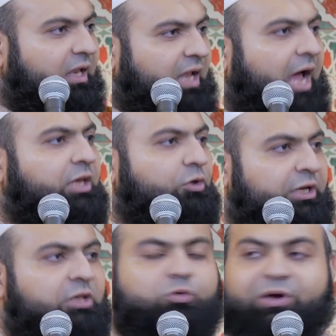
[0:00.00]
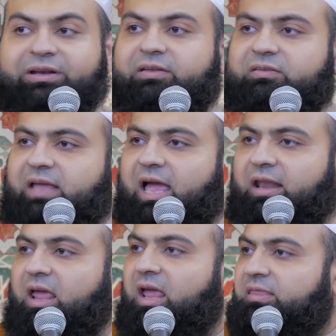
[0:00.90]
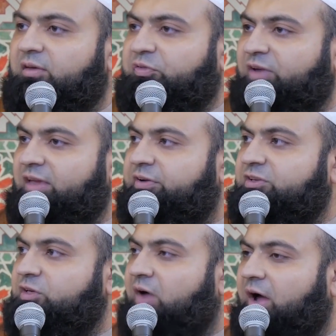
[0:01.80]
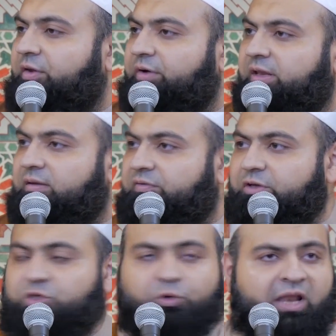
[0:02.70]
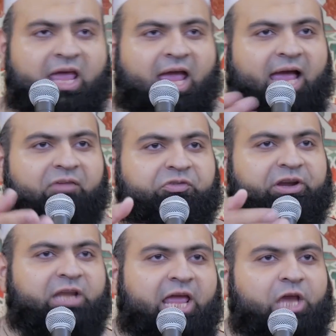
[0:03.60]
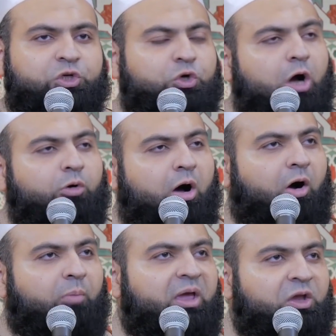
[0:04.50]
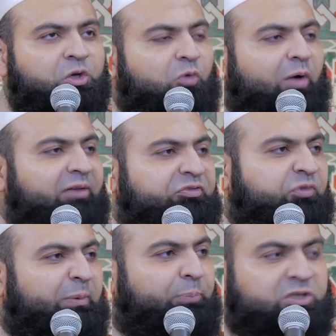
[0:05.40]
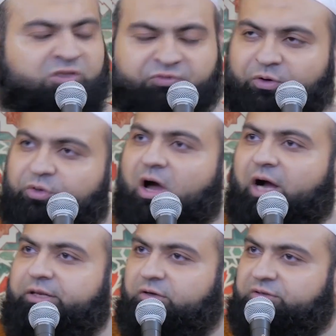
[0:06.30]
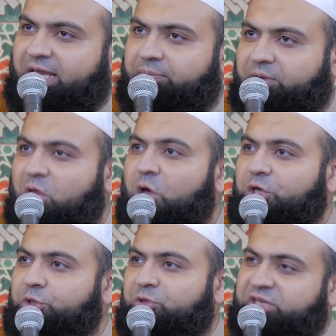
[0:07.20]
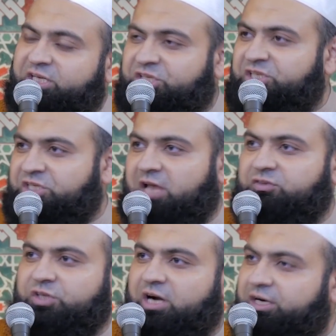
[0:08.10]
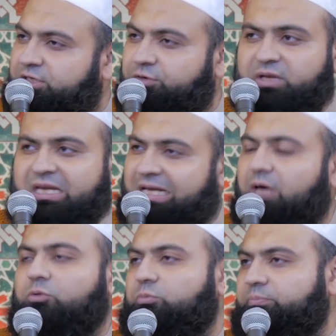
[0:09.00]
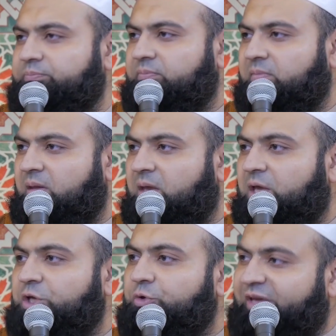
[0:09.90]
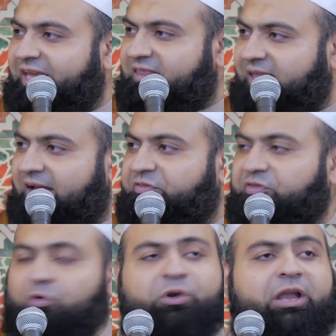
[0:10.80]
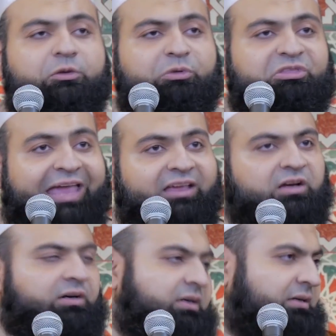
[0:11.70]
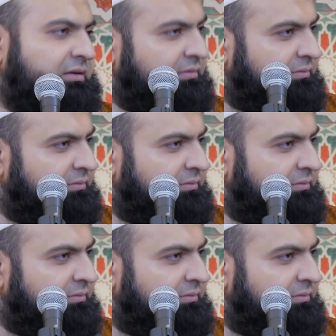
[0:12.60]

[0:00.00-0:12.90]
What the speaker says: Allah, you need to understand the favors of other individual. Every day you go home, your wife puts food on your table, you think it's her duty? No. You eat that food and you thank her.